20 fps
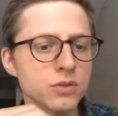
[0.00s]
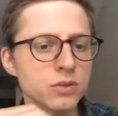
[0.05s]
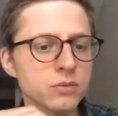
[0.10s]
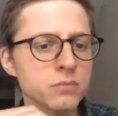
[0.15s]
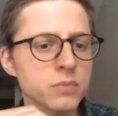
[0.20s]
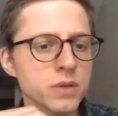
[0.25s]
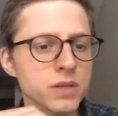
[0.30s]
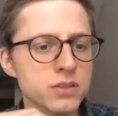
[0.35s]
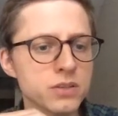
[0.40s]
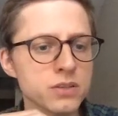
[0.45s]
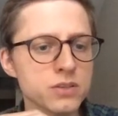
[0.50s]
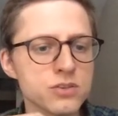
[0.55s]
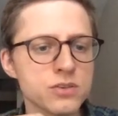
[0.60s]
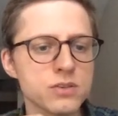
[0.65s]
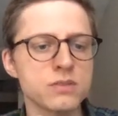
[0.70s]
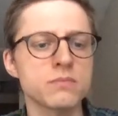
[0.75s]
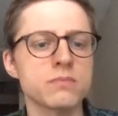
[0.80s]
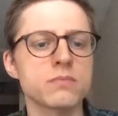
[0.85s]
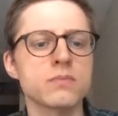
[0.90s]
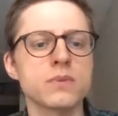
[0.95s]

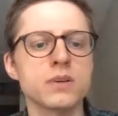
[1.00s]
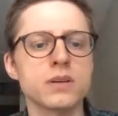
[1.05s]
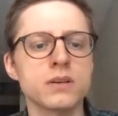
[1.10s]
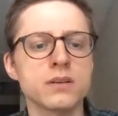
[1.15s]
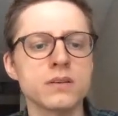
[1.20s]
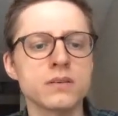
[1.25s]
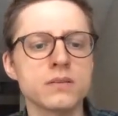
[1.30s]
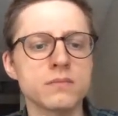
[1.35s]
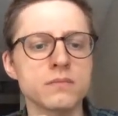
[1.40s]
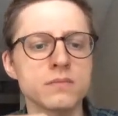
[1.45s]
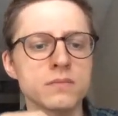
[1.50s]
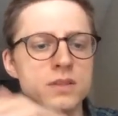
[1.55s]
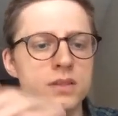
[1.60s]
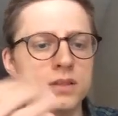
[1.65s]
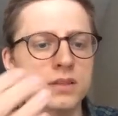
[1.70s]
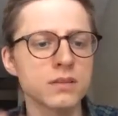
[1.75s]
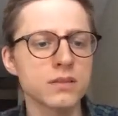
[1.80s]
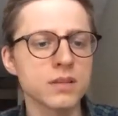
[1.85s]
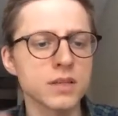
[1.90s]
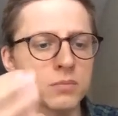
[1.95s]
message that
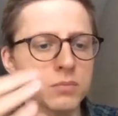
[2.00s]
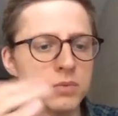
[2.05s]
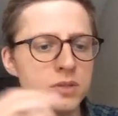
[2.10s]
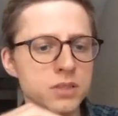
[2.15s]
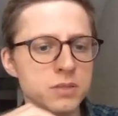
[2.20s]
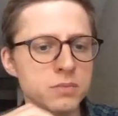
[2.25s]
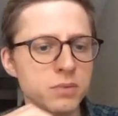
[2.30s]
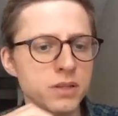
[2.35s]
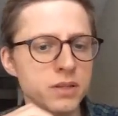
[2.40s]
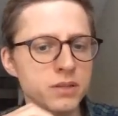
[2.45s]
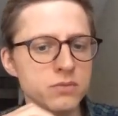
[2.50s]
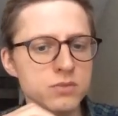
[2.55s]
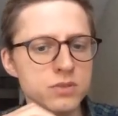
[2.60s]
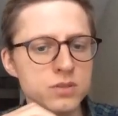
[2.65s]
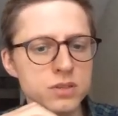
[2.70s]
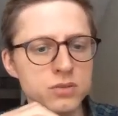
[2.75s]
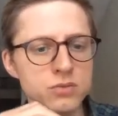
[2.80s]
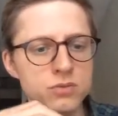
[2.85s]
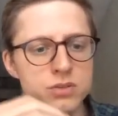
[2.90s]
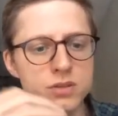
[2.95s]
can be displayed to
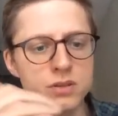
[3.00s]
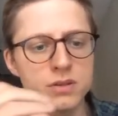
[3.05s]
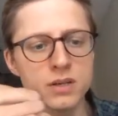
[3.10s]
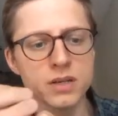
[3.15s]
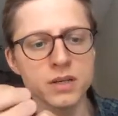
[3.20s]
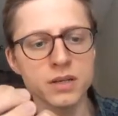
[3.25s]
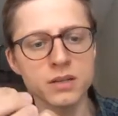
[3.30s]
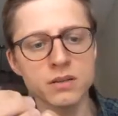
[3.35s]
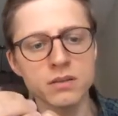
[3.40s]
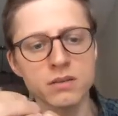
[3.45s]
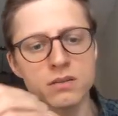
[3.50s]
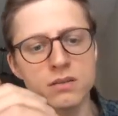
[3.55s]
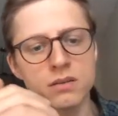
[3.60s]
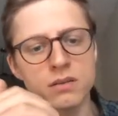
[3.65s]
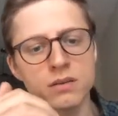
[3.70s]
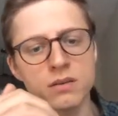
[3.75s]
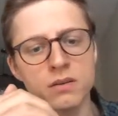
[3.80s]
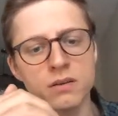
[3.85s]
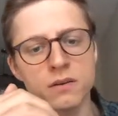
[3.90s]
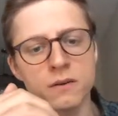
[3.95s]
the user, and
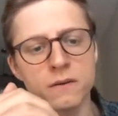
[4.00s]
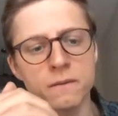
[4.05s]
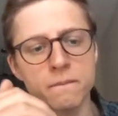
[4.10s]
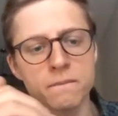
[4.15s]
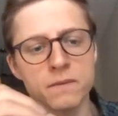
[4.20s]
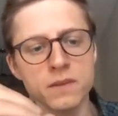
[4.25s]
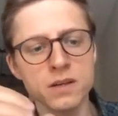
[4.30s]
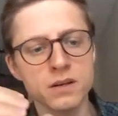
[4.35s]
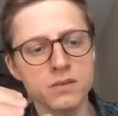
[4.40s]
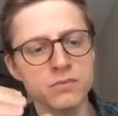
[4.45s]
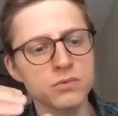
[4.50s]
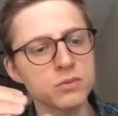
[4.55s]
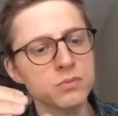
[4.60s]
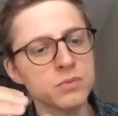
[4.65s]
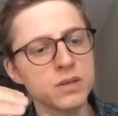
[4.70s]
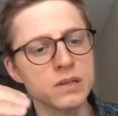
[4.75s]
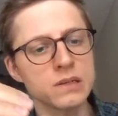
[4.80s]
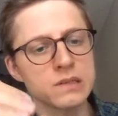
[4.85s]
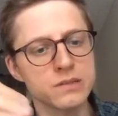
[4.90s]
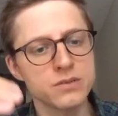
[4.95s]
there would
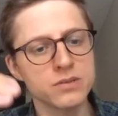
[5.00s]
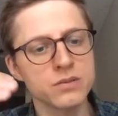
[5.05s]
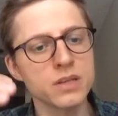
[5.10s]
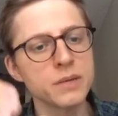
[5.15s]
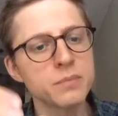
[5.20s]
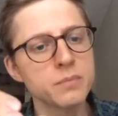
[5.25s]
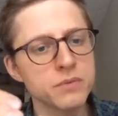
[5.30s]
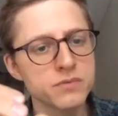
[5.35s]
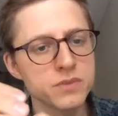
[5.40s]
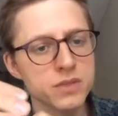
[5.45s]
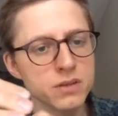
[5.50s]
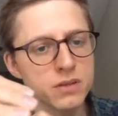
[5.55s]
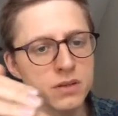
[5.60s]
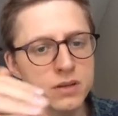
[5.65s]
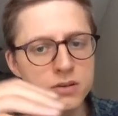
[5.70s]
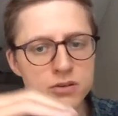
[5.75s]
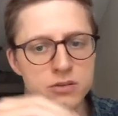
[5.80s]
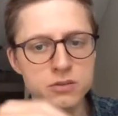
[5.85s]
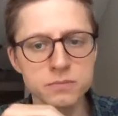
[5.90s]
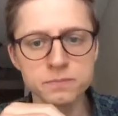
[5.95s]
be also type of the error,